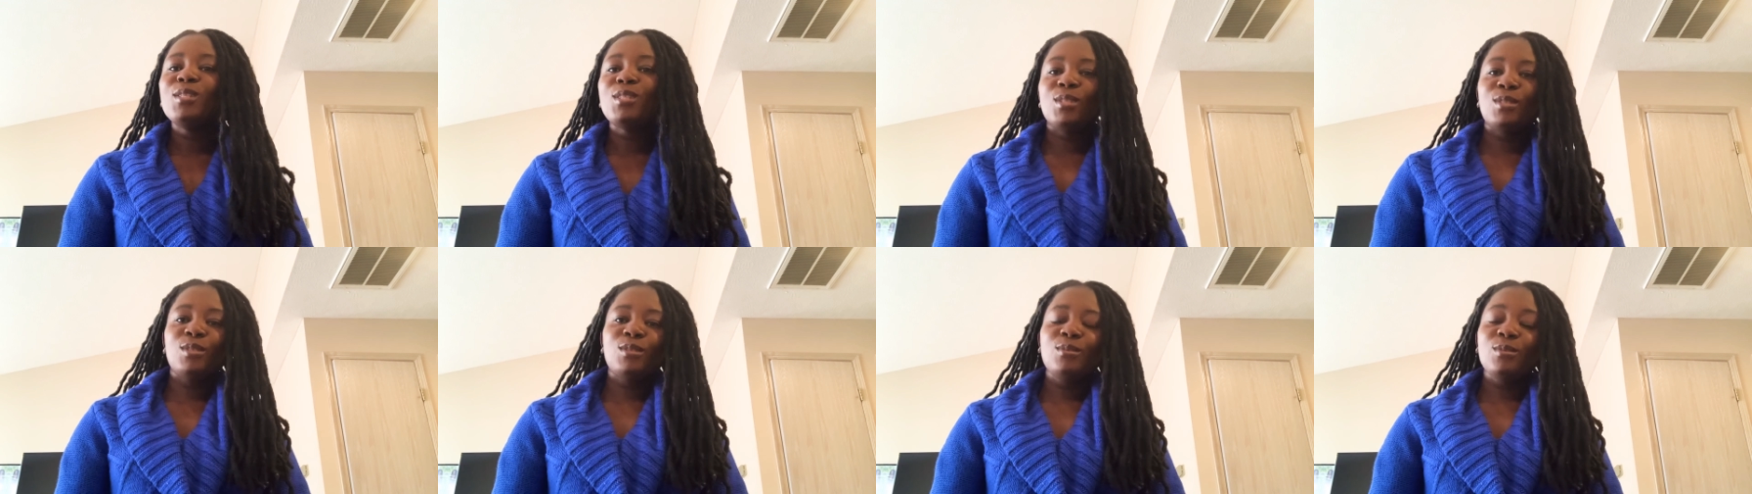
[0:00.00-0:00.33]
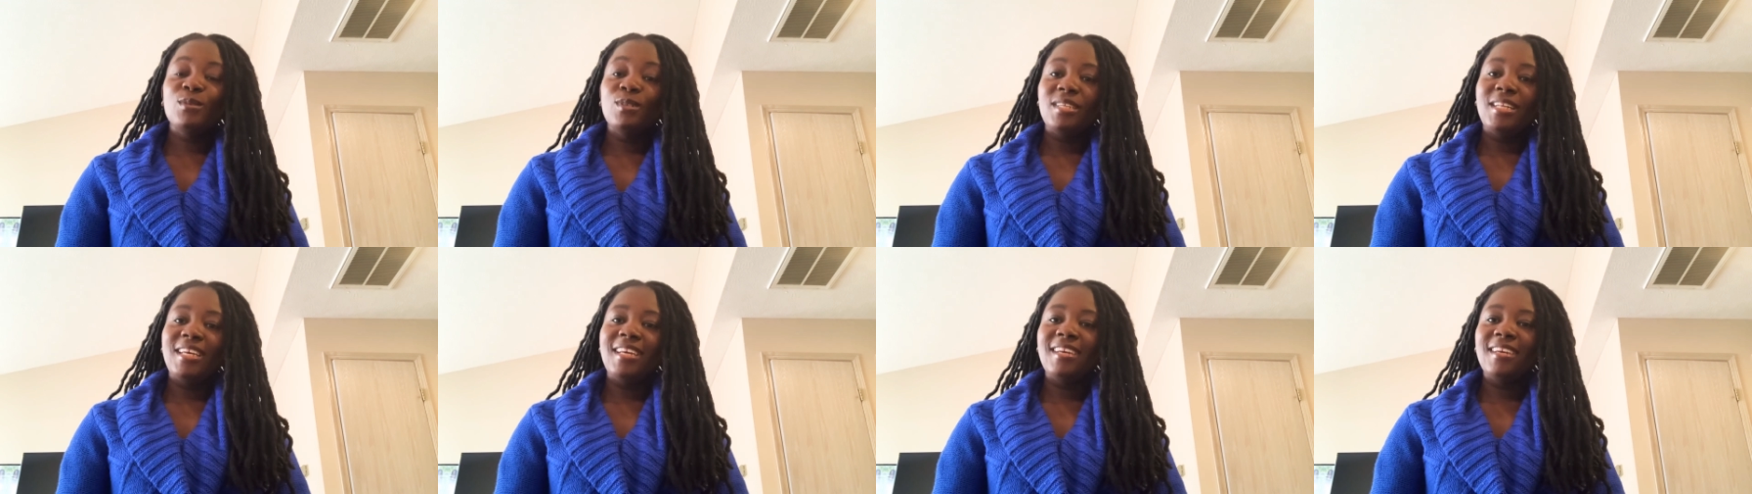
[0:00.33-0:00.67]

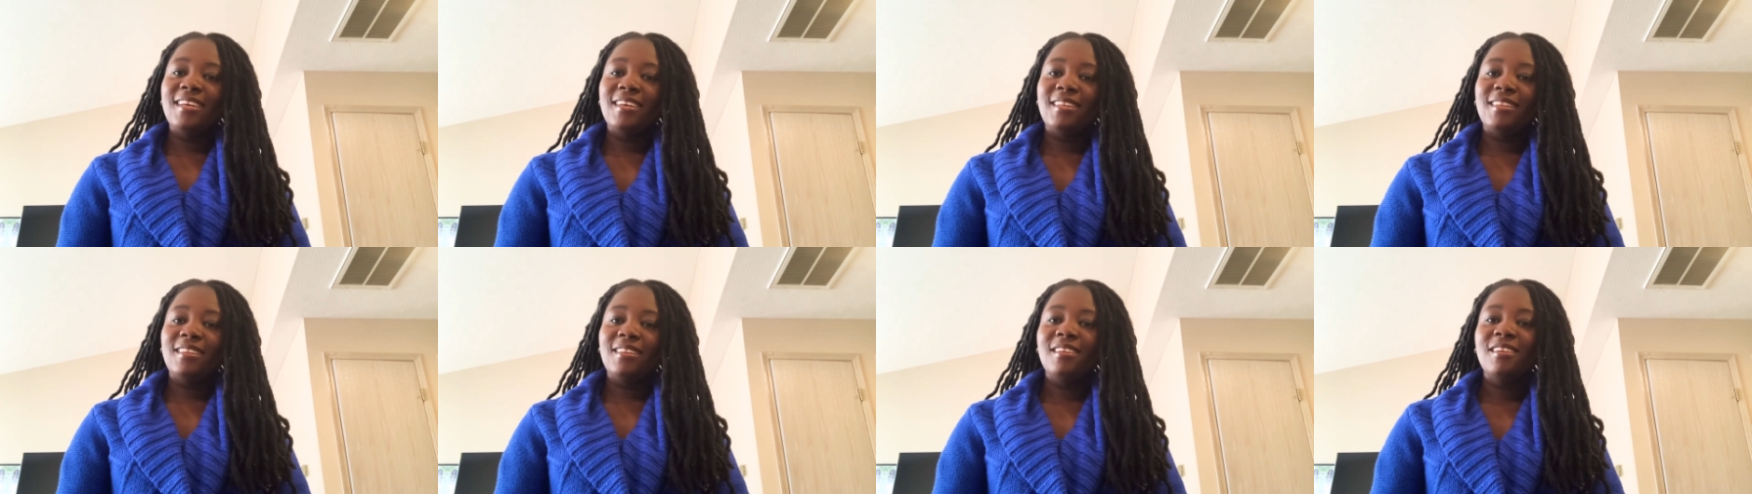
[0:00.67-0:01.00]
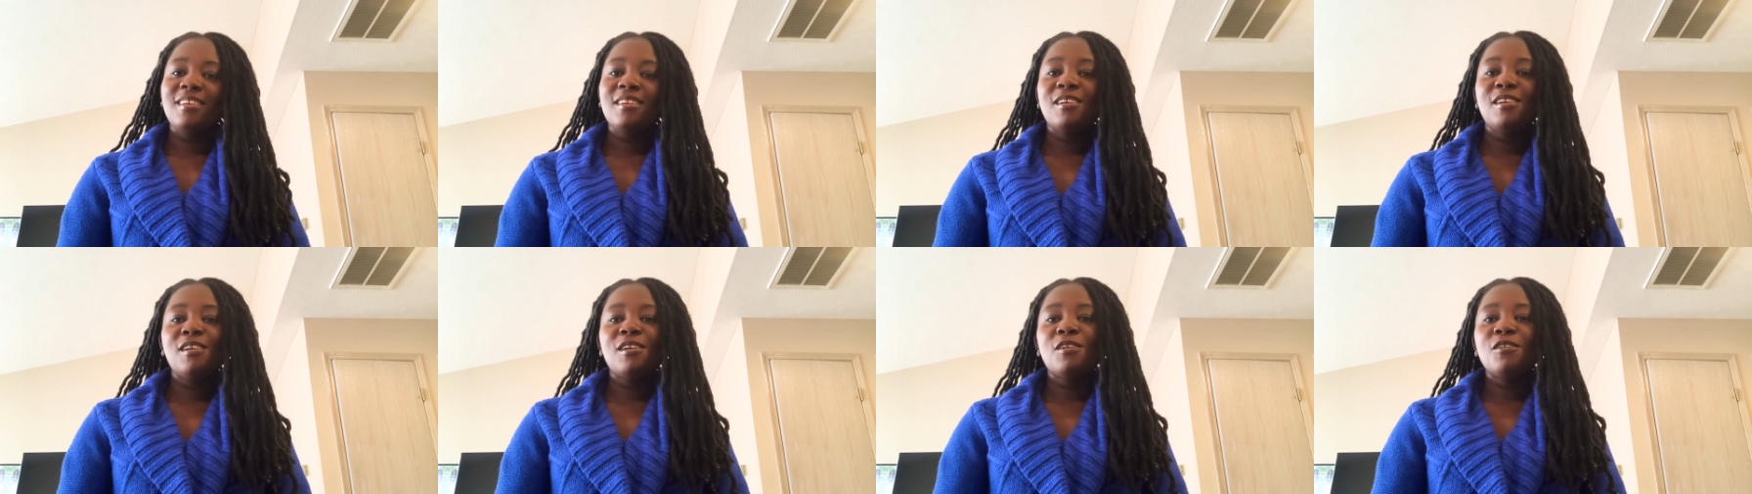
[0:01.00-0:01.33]
Tune in
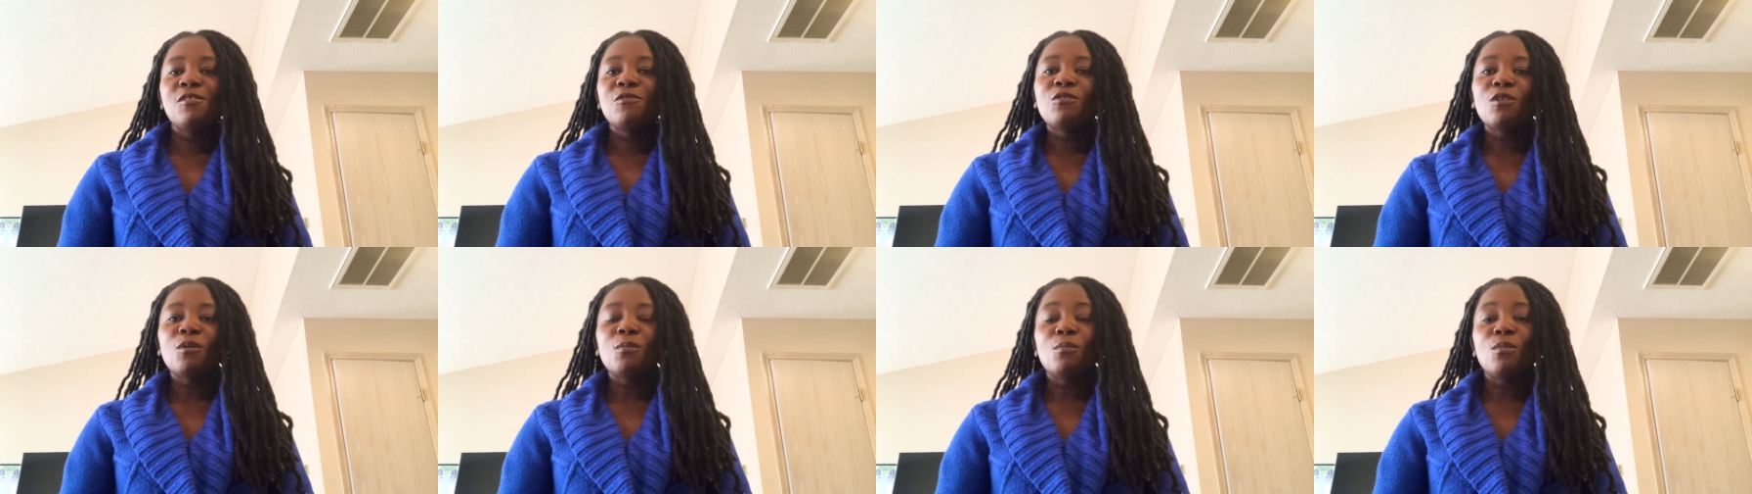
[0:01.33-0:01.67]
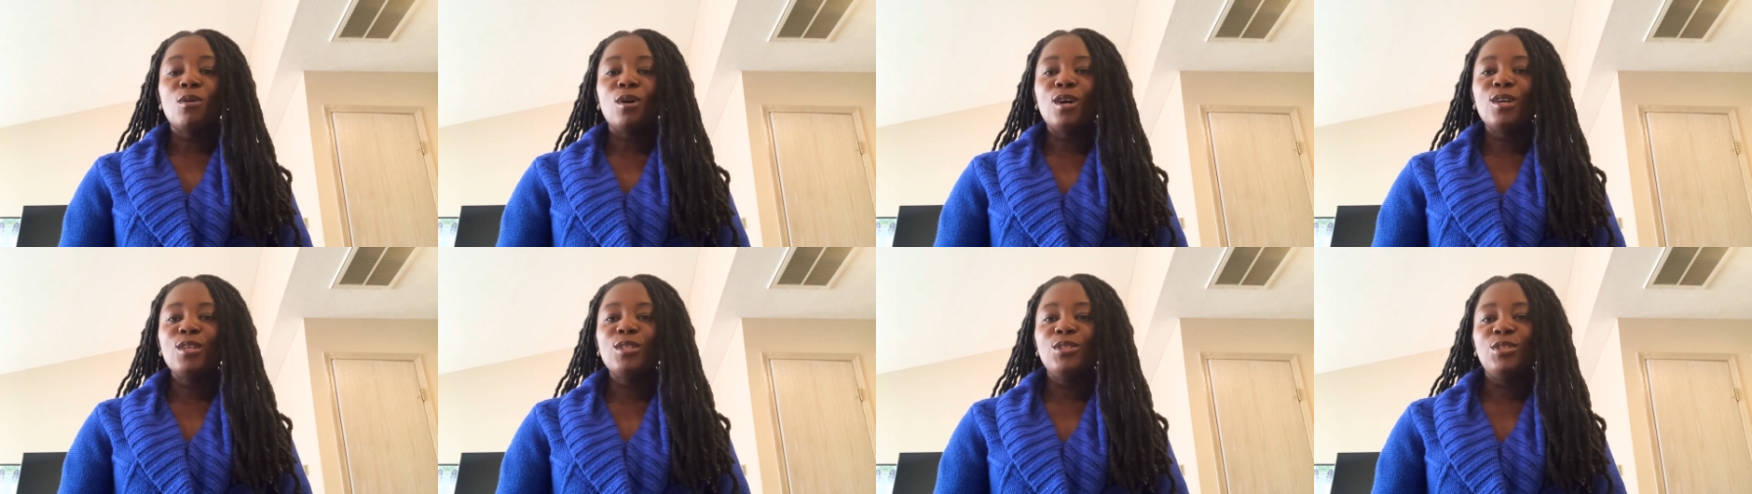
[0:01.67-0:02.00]
for
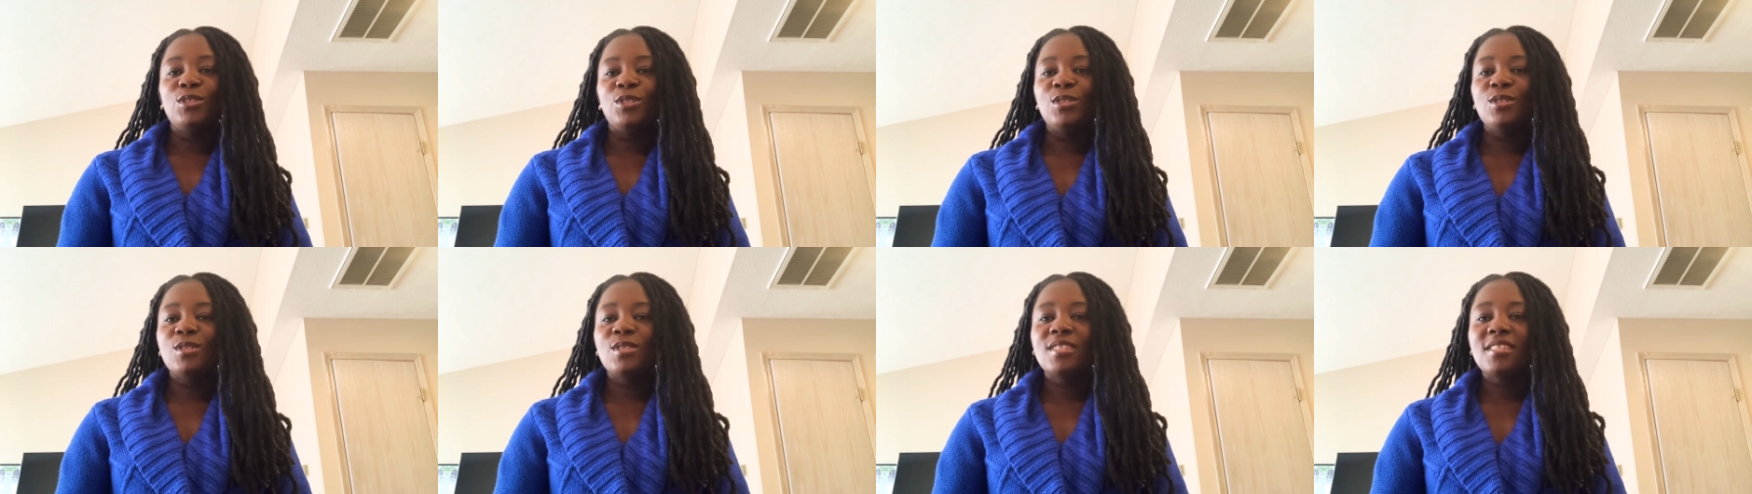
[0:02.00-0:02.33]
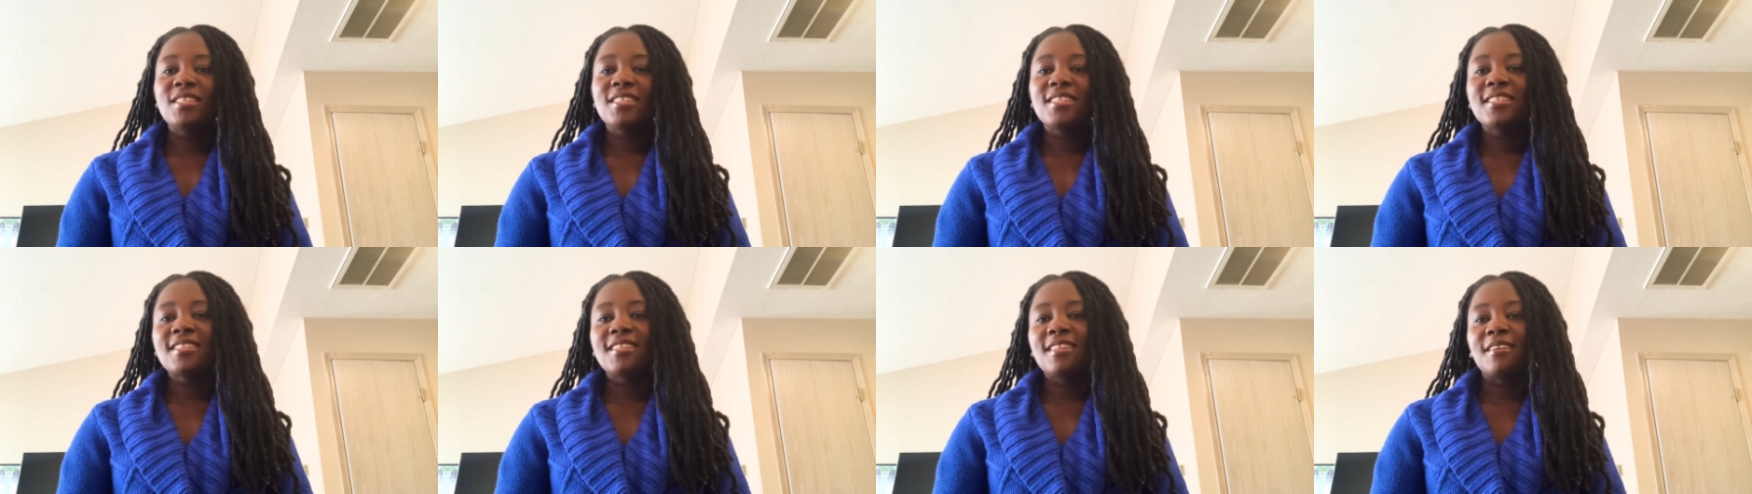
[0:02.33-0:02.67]
more juicy
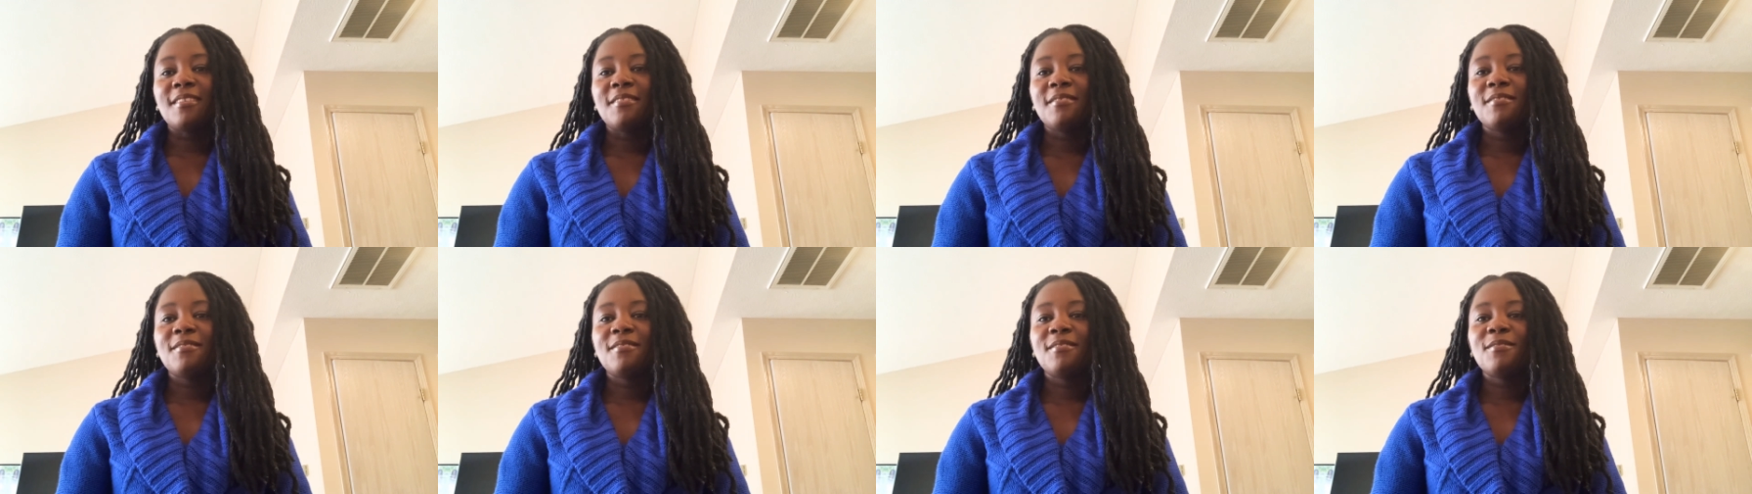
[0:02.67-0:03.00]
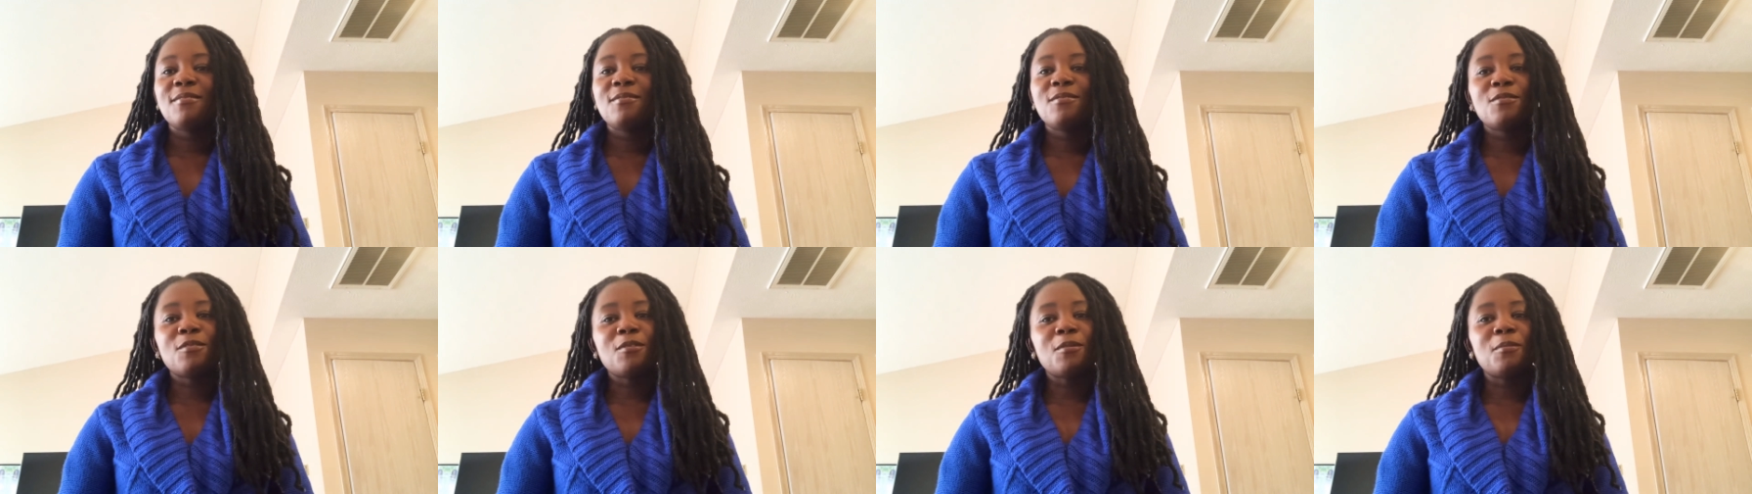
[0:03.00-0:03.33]
stuff
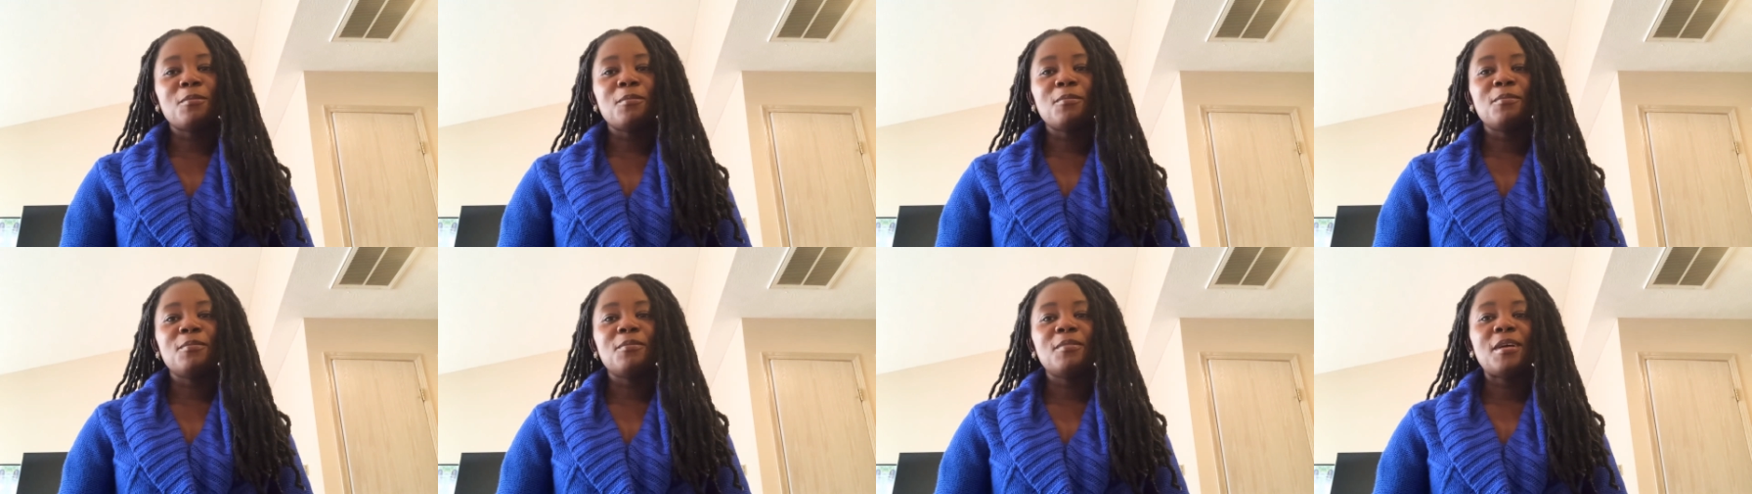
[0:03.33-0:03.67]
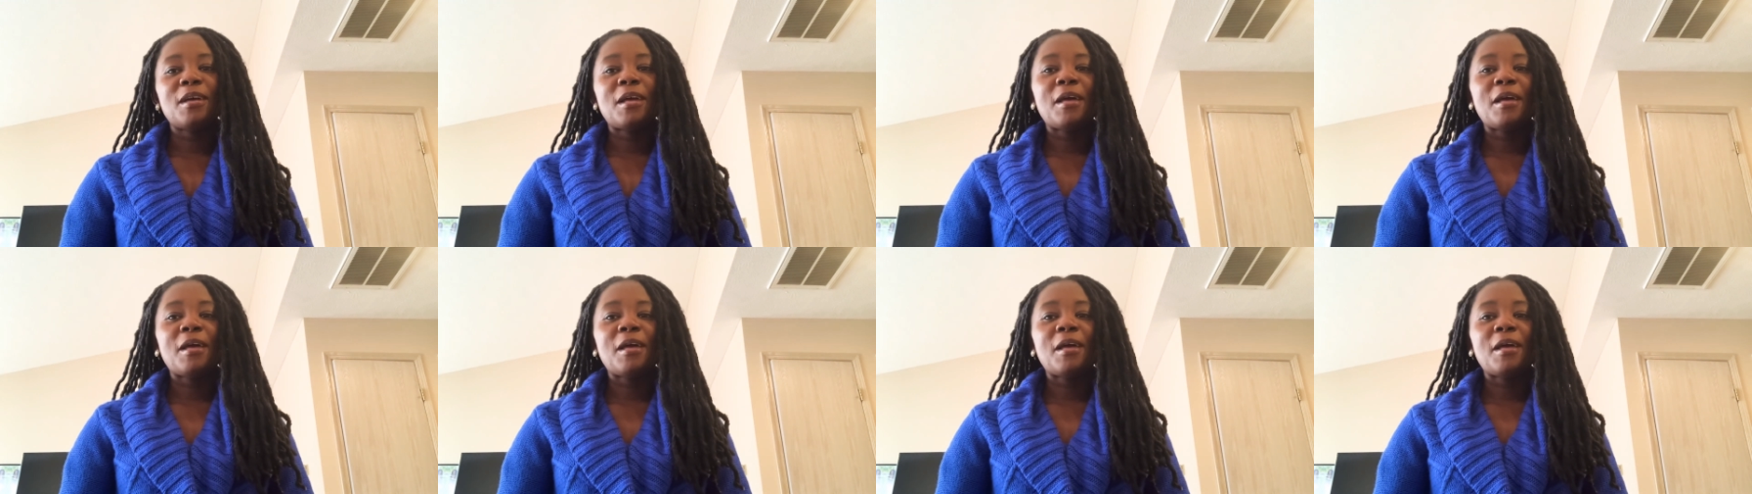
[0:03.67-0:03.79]
from